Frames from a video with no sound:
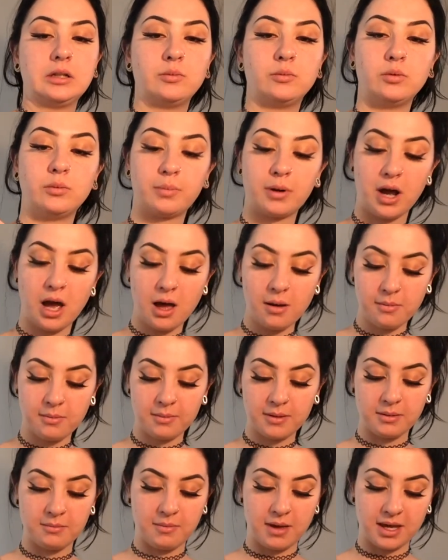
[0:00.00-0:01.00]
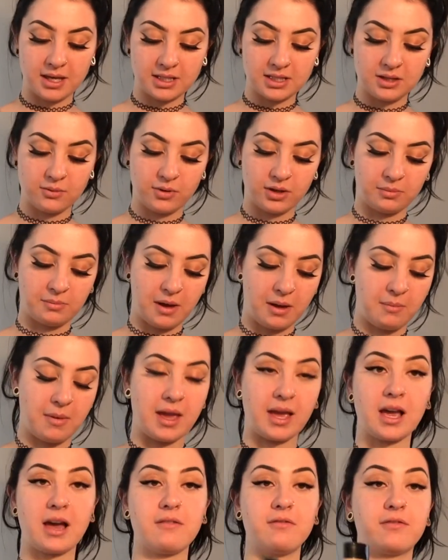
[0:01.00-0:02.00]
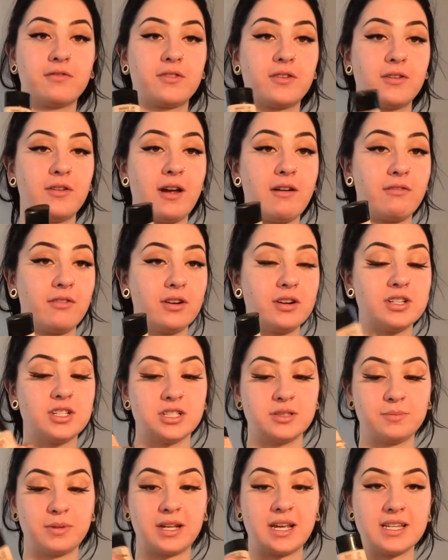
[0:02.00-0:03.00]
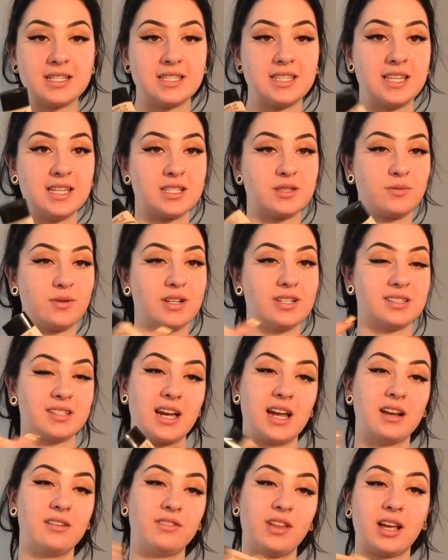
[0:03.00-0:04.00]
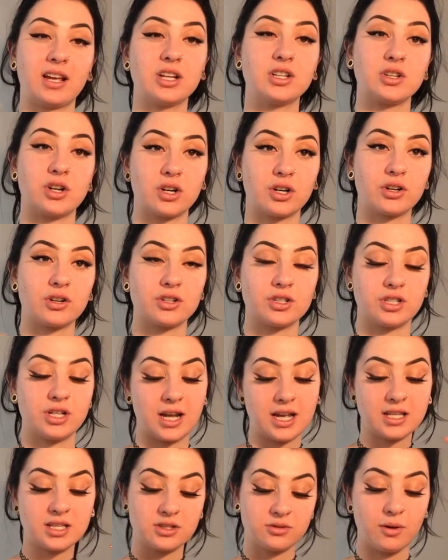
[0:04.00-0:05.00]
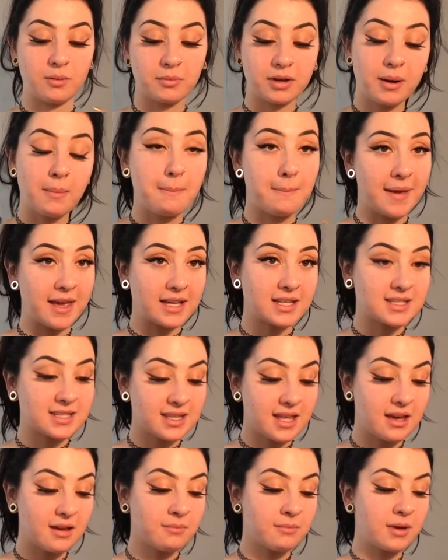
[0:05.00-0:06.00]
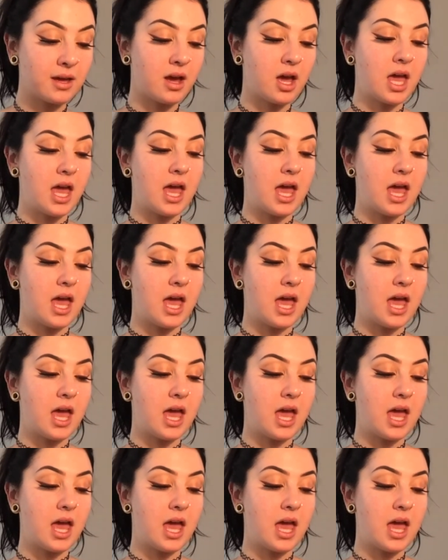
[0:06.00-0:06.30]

We'll probably mix it with my Makeup Forever just because this one is kind of like a darker shade. So I'm going to mix them.